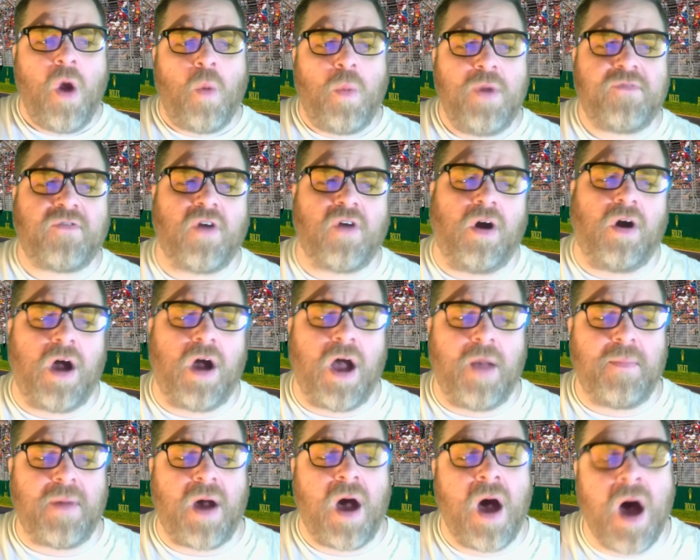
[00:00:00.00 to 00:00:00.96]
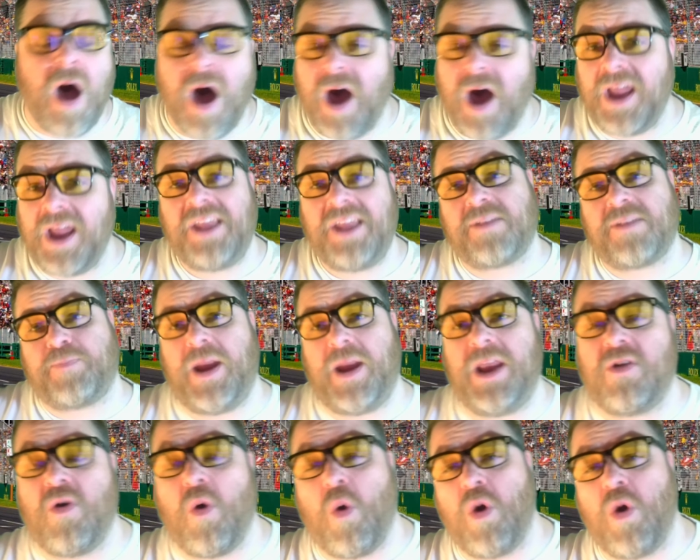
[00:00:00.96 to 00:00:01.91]
We've got
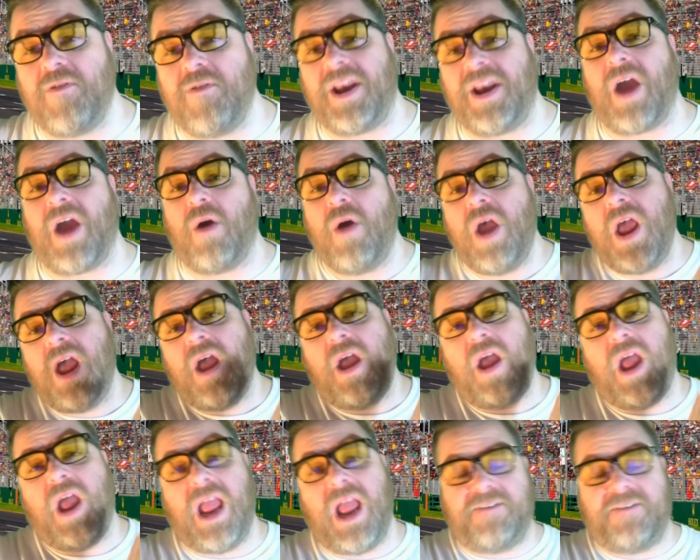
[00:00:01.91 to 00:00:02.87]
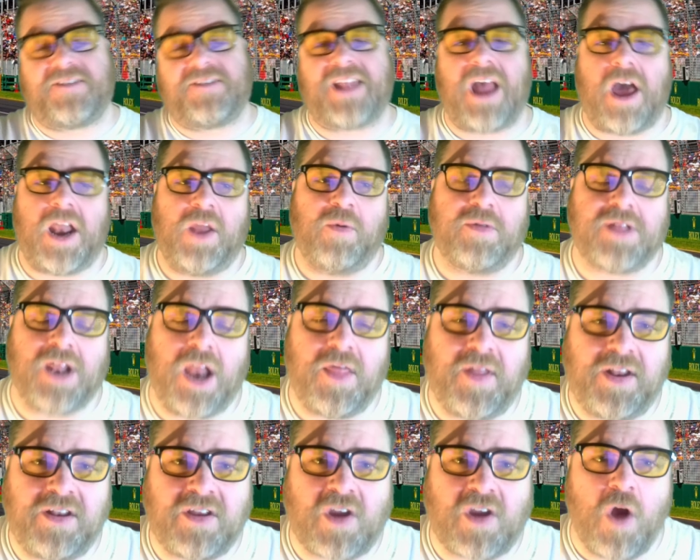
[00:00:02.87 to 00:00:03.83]
high-speed cornering. Now, if Saudi was
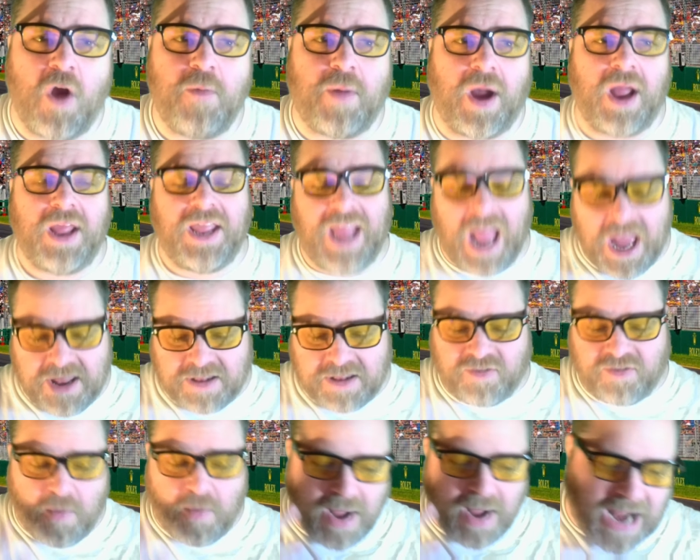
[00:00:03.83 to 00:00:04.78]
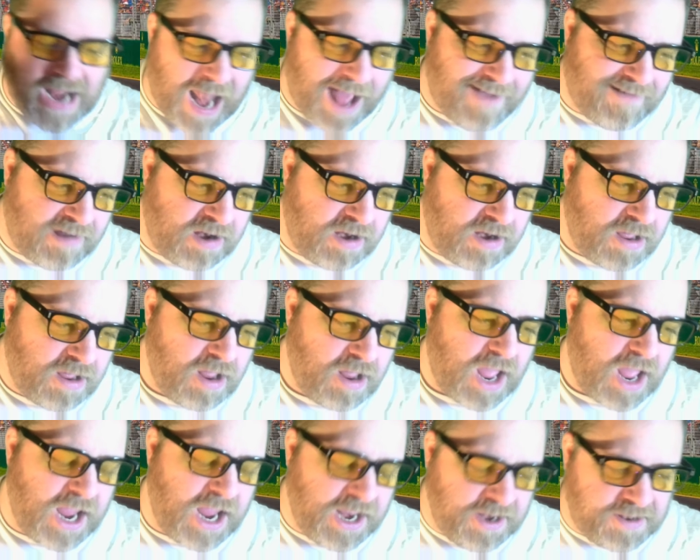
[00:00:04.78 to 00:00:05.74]
anything to go by, yes, the McLaren
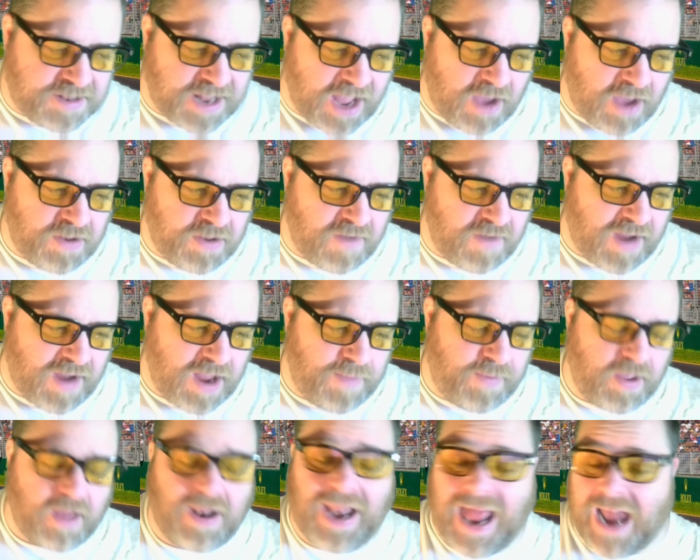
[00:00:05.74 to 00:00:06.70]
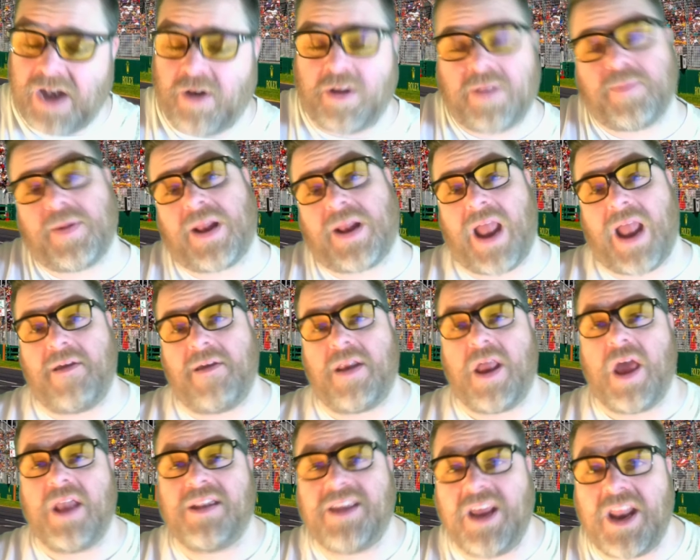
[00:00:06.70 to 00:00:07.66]
in Saudi Arabia, Lando's McLaren,
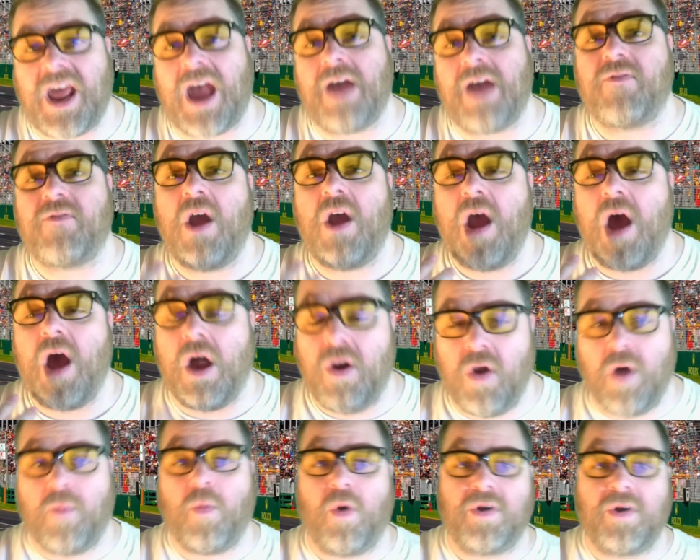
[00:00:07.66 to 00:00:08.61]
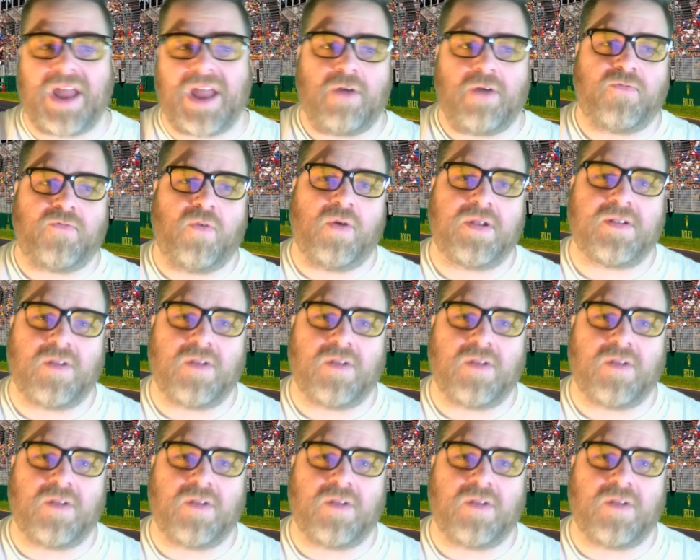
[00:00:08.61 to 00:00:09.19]
did have a lot more downforce